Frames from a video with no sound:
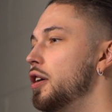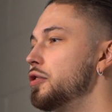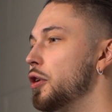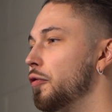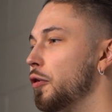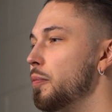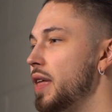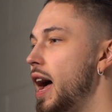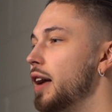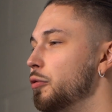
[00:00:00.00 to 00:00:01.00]
so from
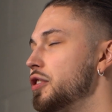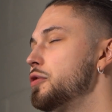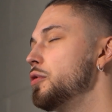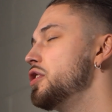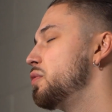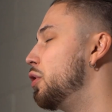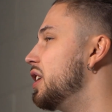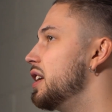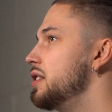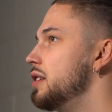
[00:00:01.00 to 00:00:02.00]
that, because we just
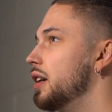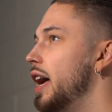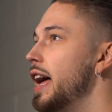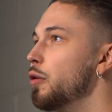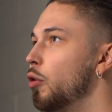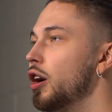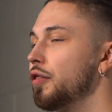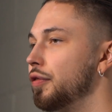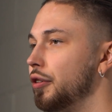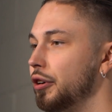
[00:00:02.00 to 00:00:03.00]
wanted it to end well
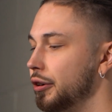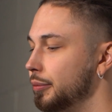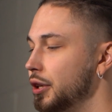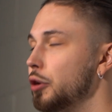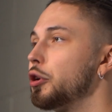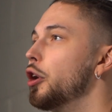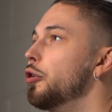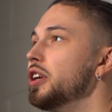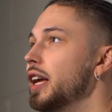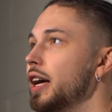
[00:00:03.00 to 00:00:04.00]
for,
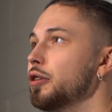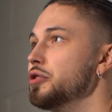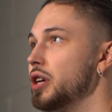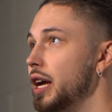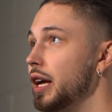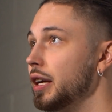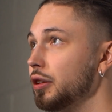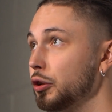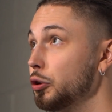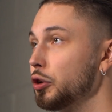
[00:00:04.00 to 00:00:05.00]
Cody,
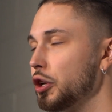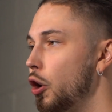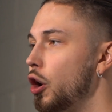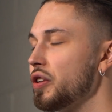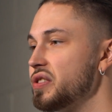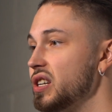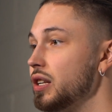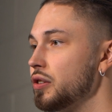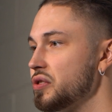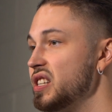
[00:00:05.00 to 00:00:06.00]
LJ, Luke, all the
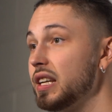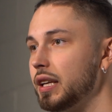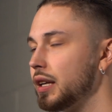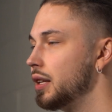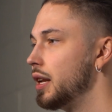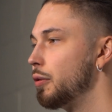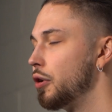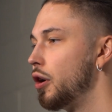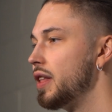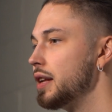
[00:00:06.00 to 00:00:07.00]
seniors, Deacon, that
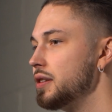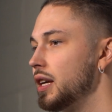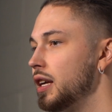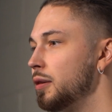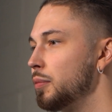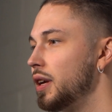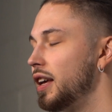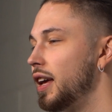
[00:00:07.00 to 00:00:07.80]
were on that team.